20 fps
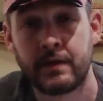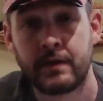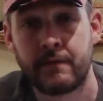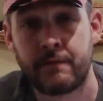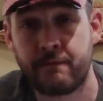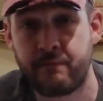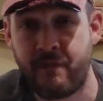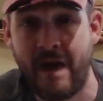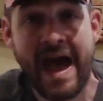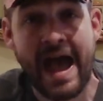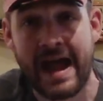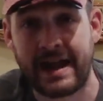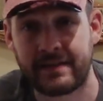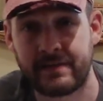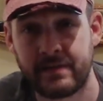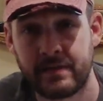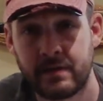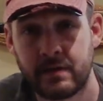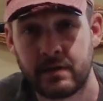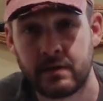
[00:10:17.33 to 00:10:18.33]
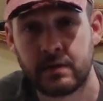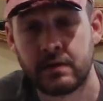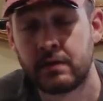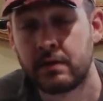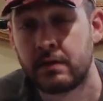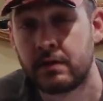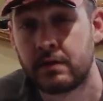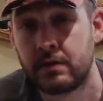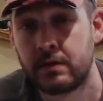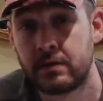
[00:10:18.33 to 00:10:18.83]
Fact,
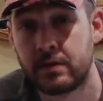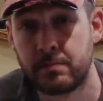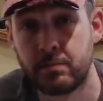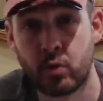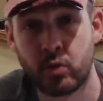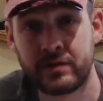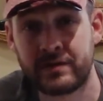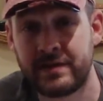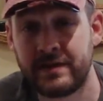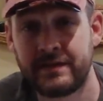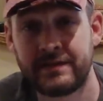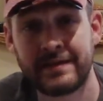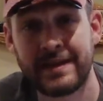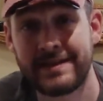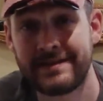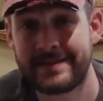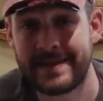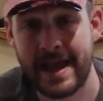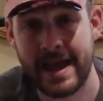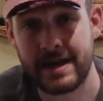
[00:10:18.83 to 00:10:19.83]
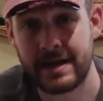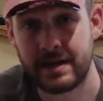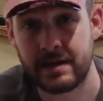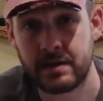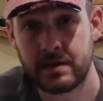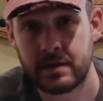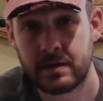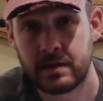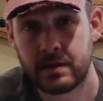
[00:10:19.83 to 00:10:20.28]
the mortise and tenon